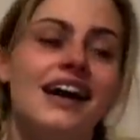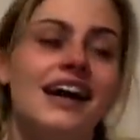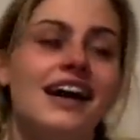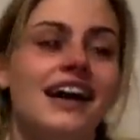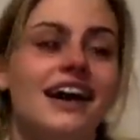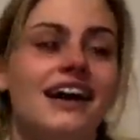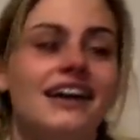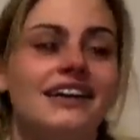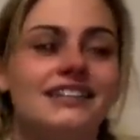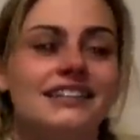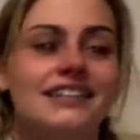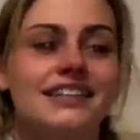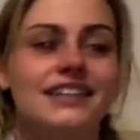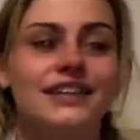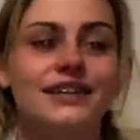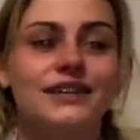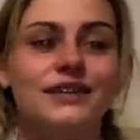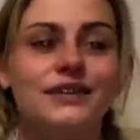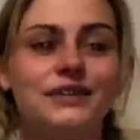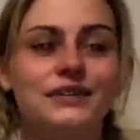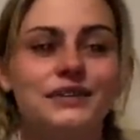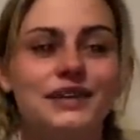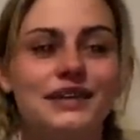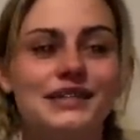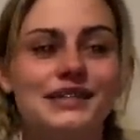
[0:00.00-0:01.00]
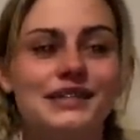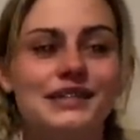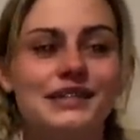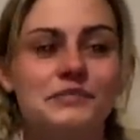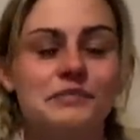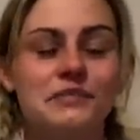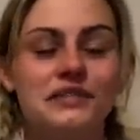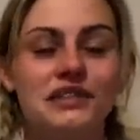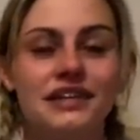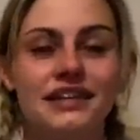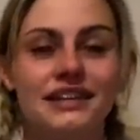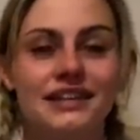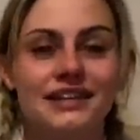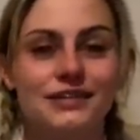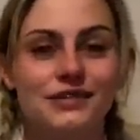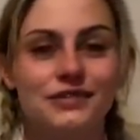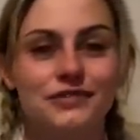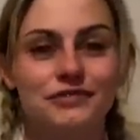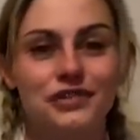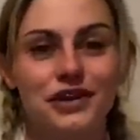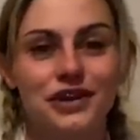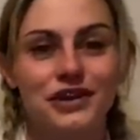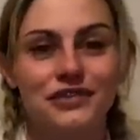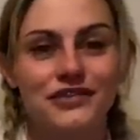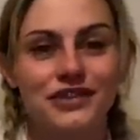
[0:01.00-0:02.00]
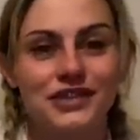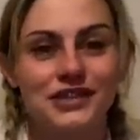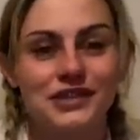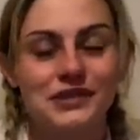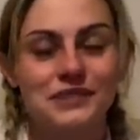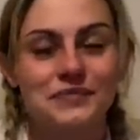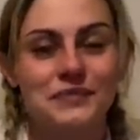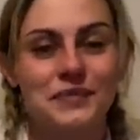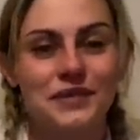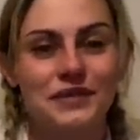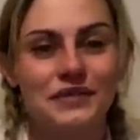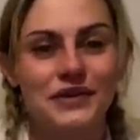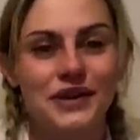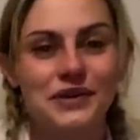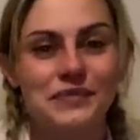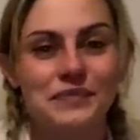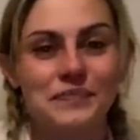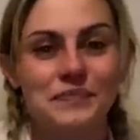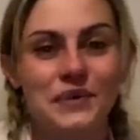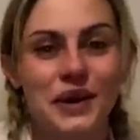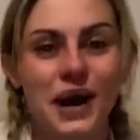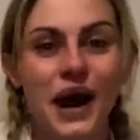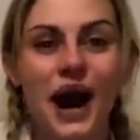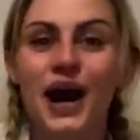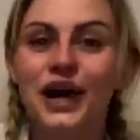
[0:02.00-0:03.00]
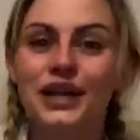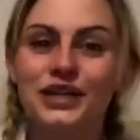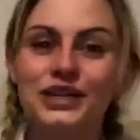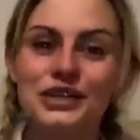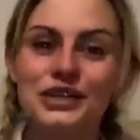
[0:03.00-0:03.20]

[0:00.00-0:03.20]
until something is arriving tomorrow. But